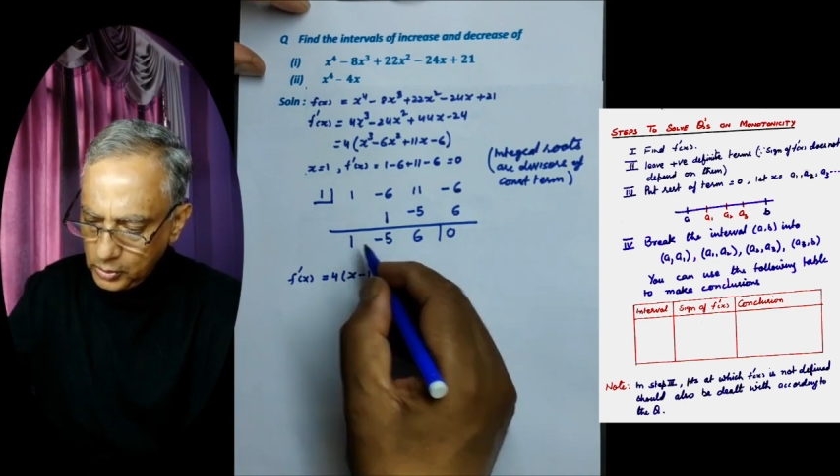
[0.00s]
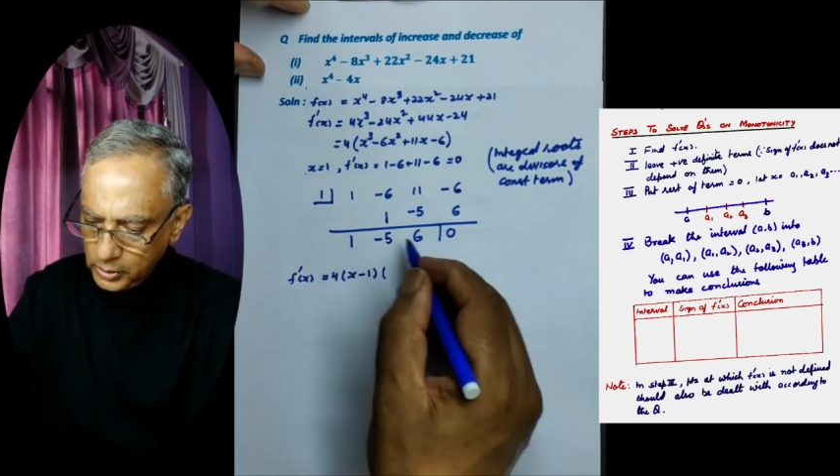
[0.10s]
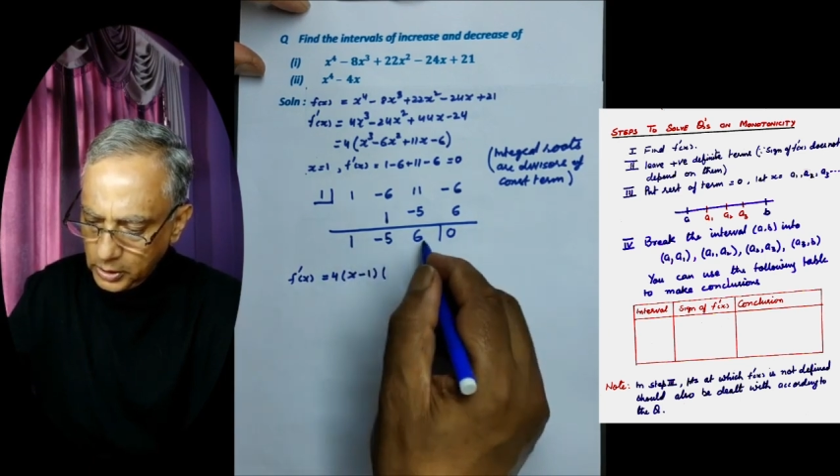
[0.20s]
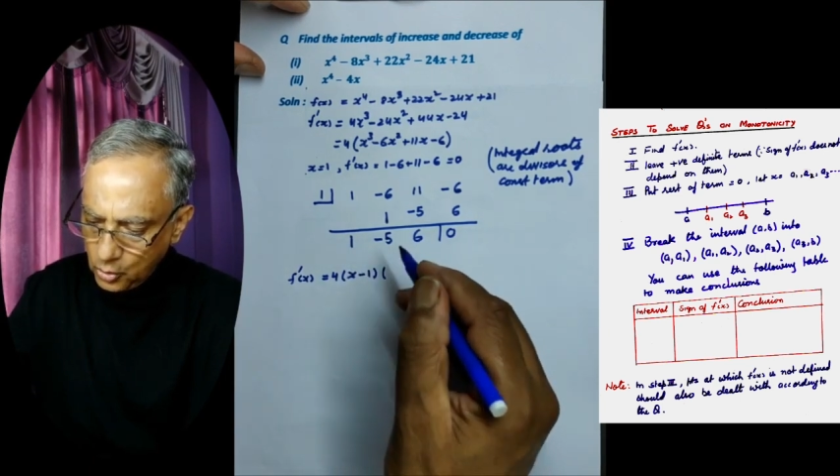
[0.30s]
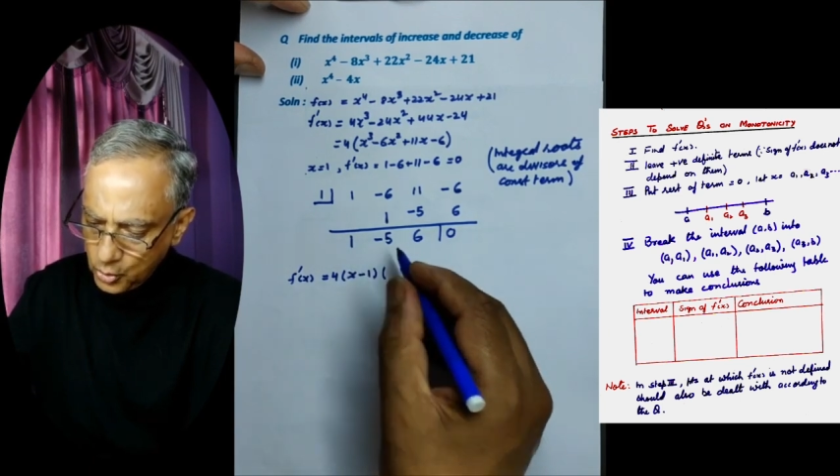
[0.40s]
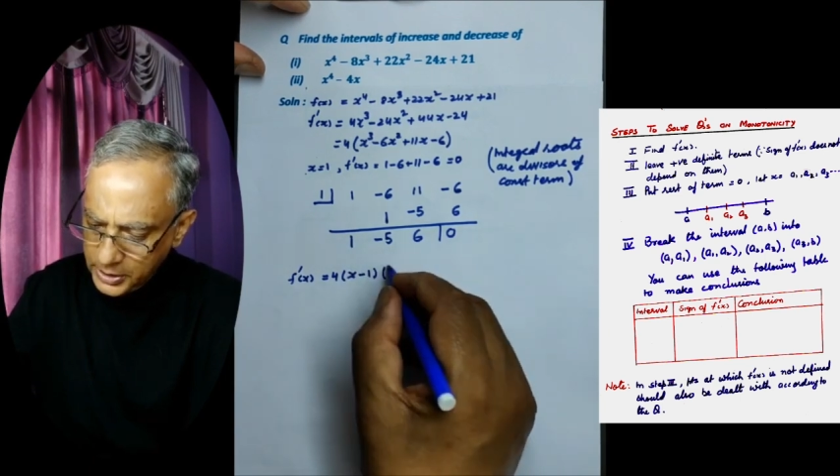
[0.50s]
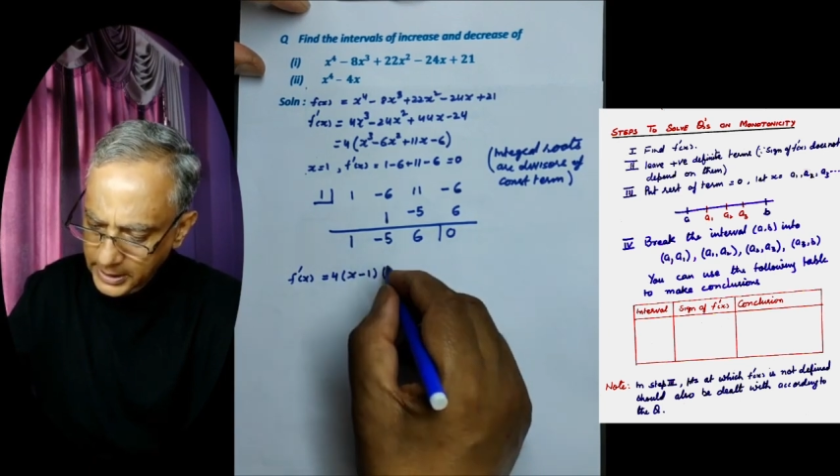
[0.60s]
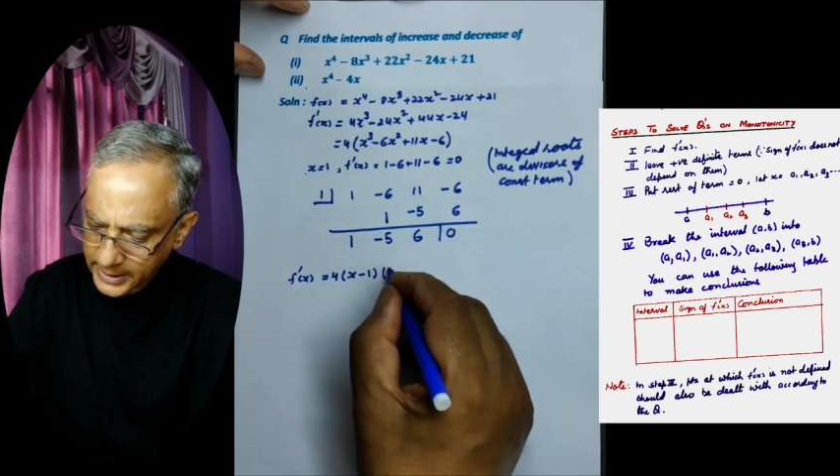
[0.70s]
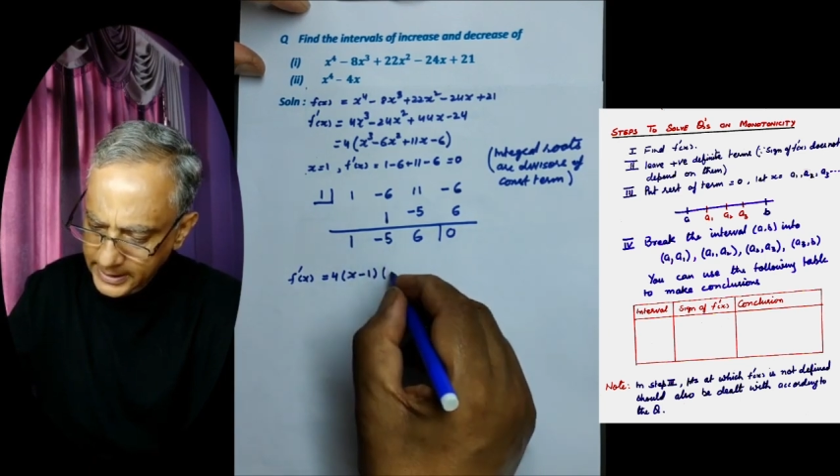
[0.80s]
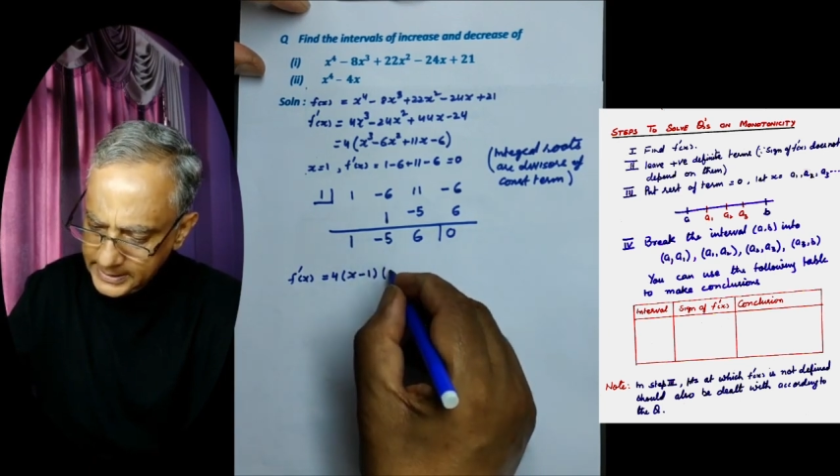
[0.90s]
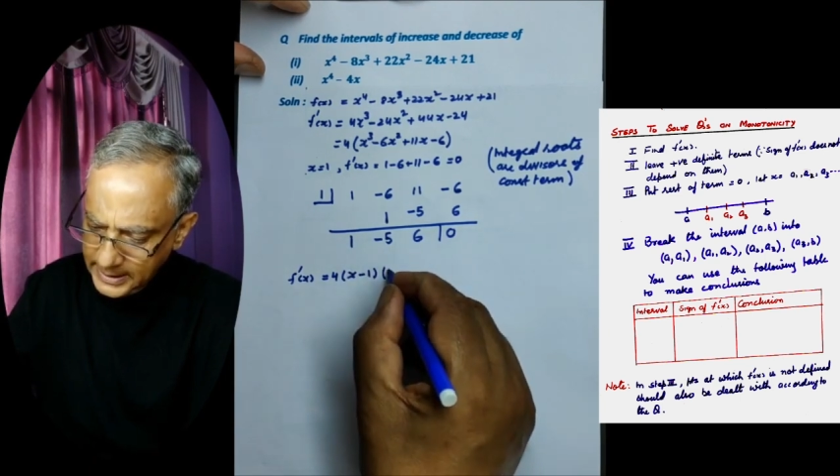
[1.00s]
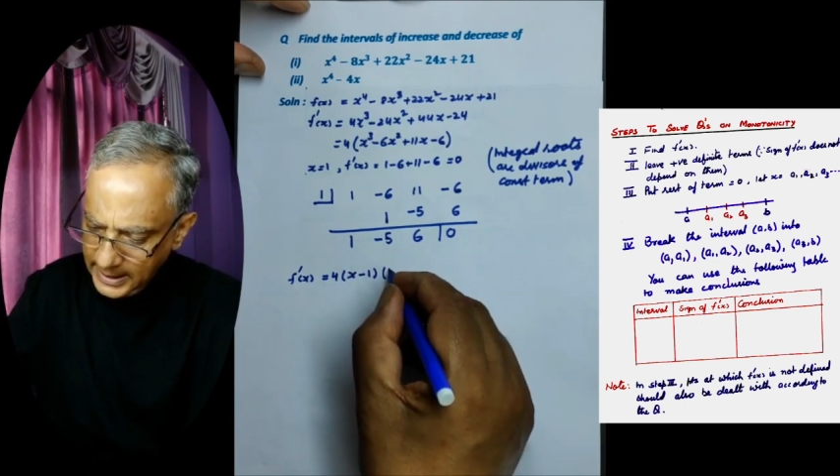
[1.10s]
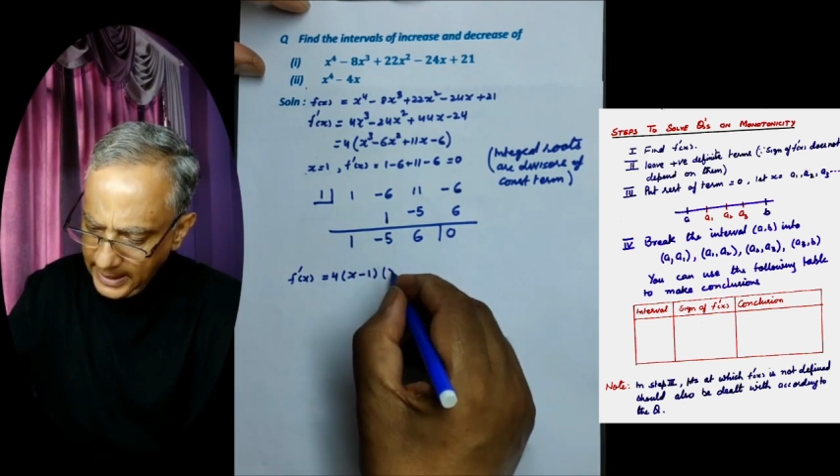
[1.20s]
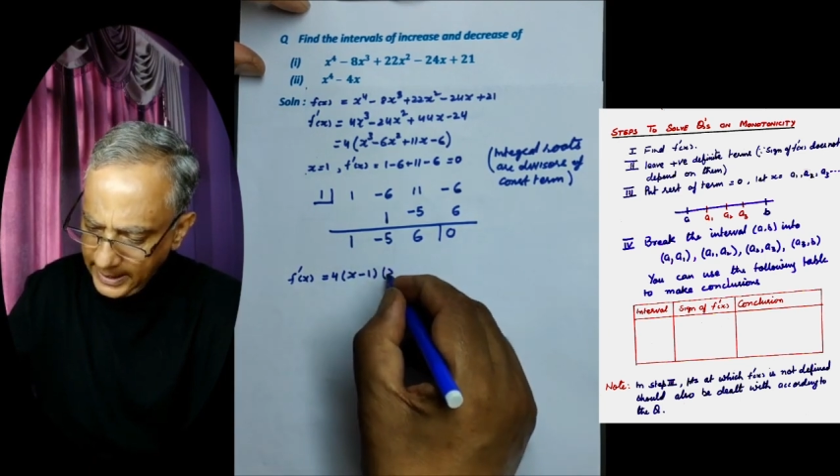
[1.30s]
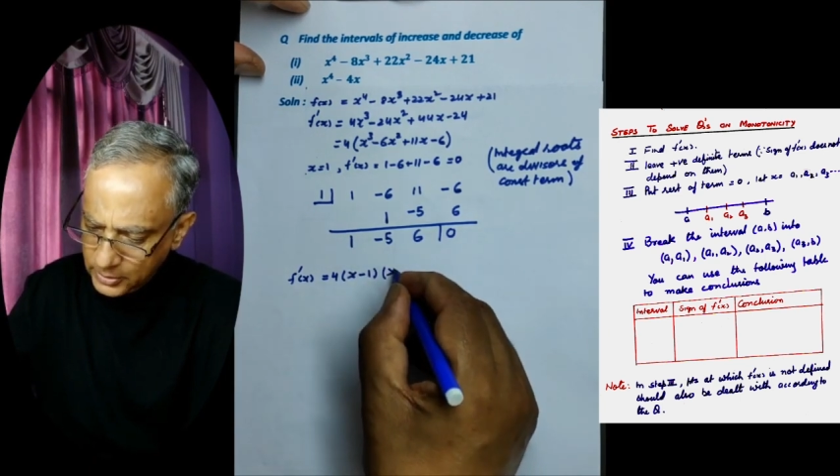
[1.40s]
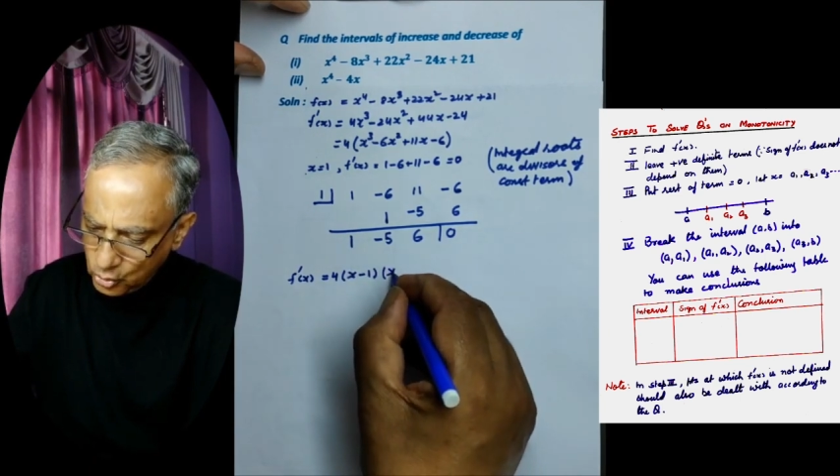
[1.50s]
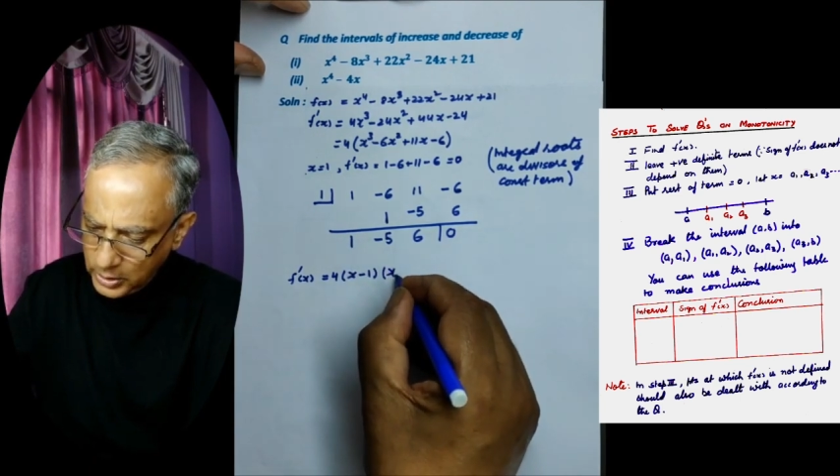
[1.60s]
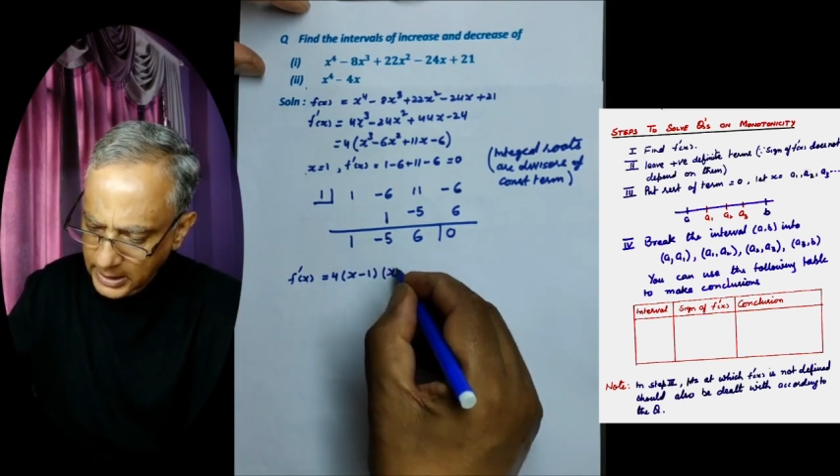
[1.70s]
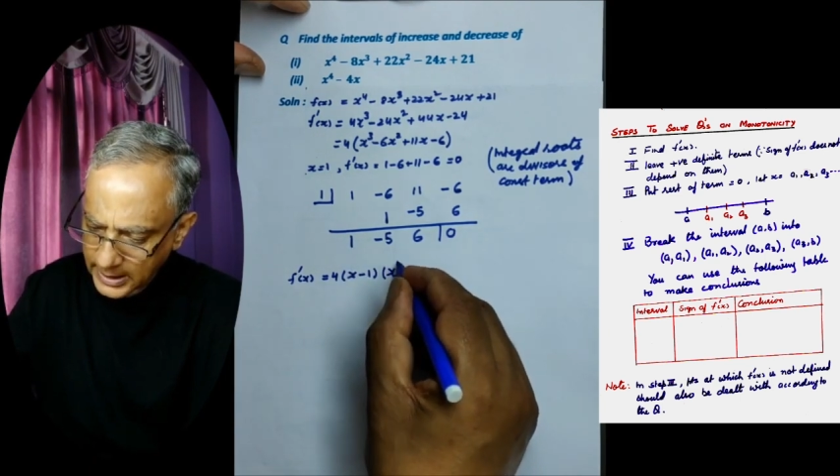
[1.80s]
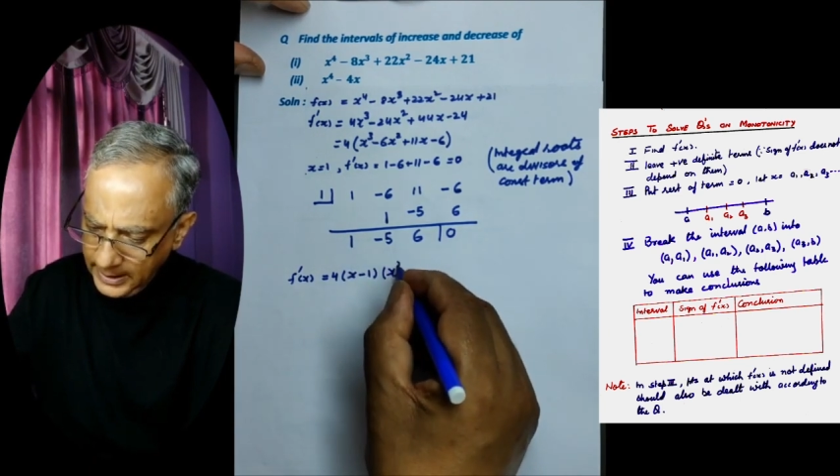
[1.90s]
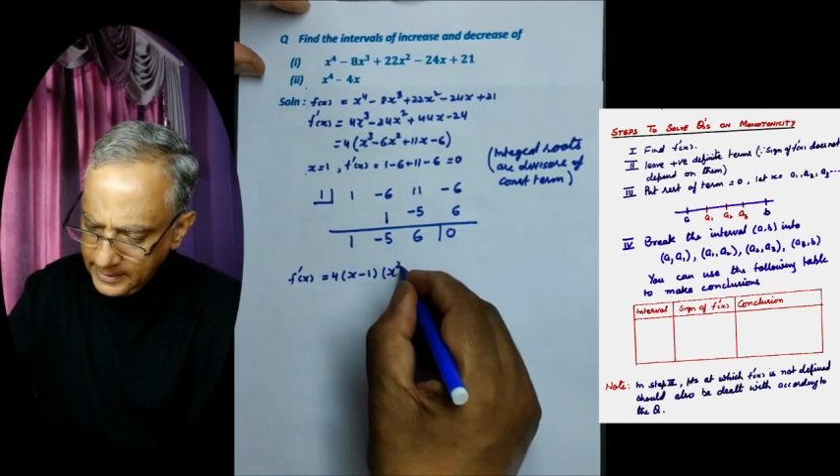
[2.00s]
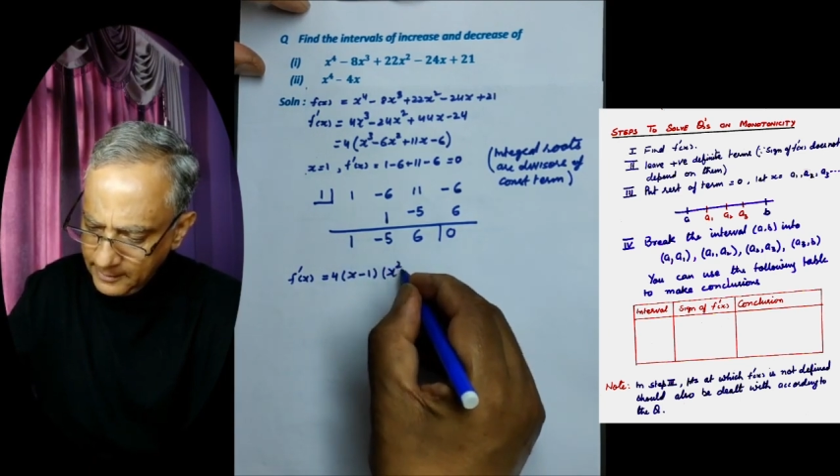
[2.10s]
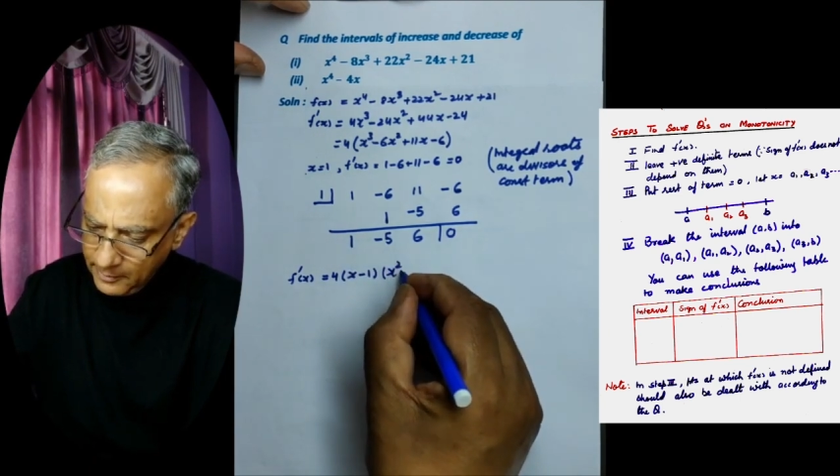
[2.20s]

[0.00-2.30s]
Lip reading: the quotient is x square